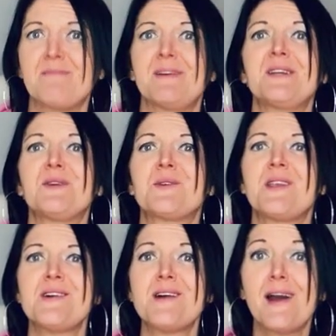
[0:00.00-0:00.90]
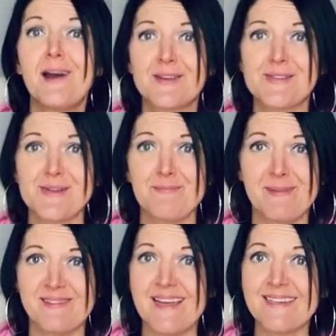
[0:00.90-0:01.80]
but you're not 100%
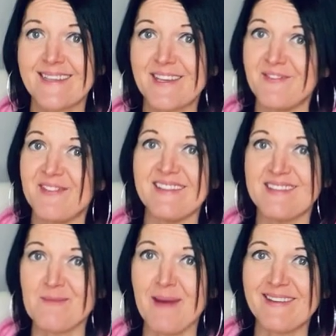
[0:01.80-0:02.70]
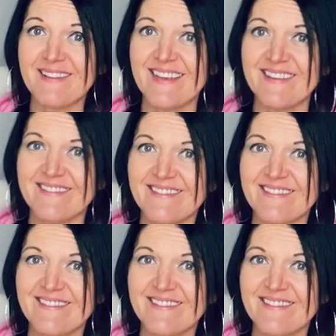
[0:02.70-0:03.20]
convinced about it?